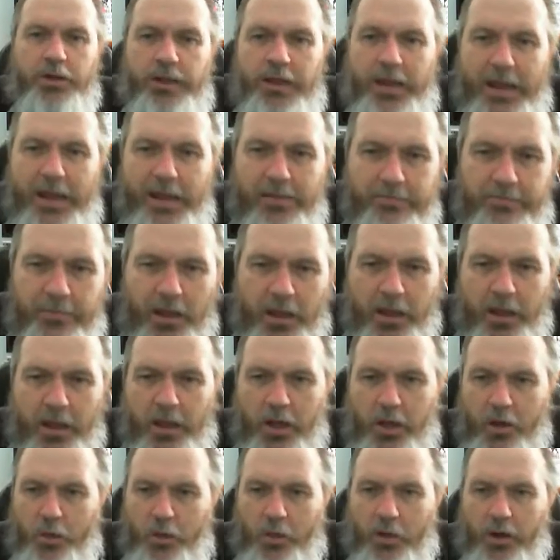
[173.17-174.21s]
them
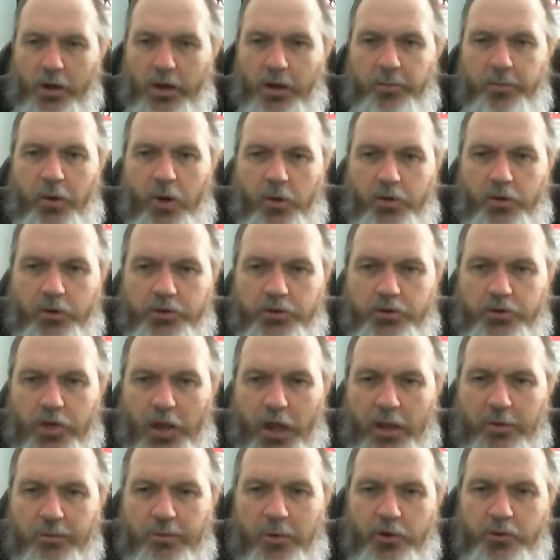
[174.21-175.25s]
were
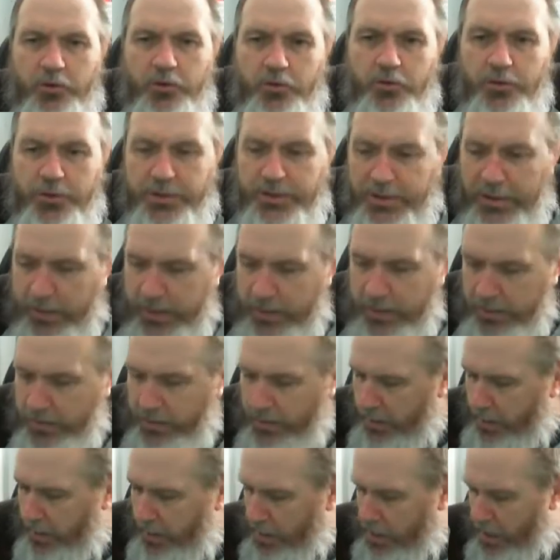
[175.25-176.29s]
able to say
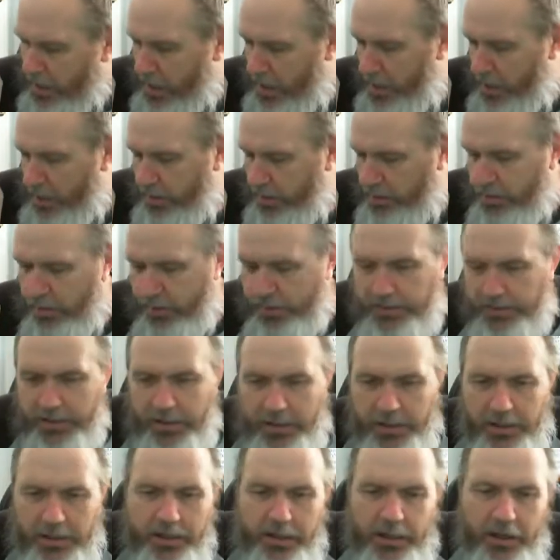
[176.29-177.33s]

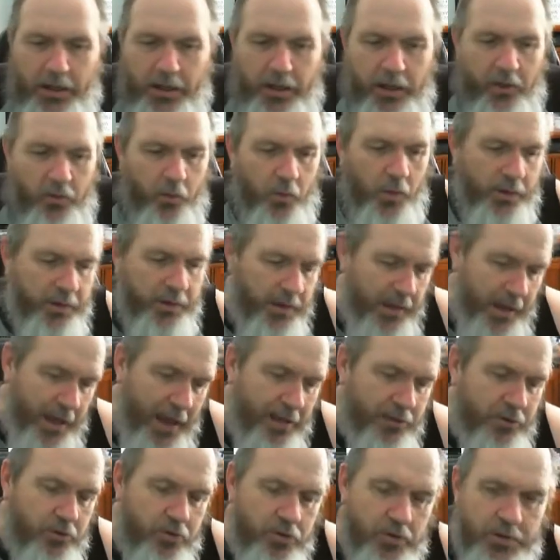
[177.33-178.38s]
what they
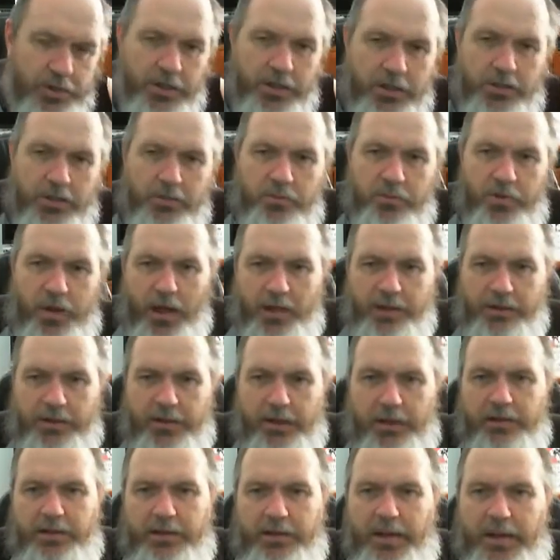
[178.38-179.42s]
had to say, and
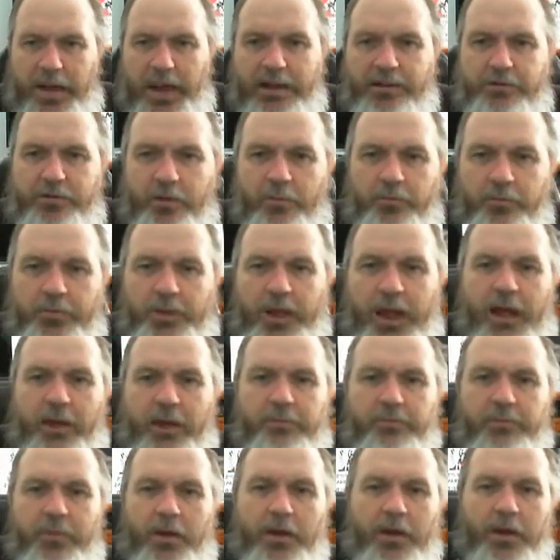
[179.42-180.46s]
then they had
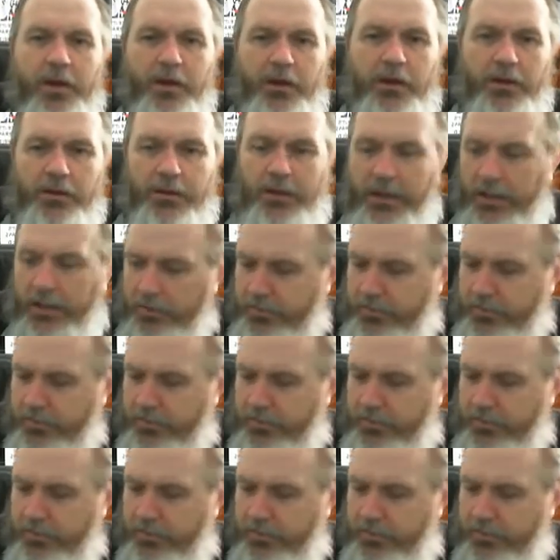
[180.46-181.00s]
sometimes they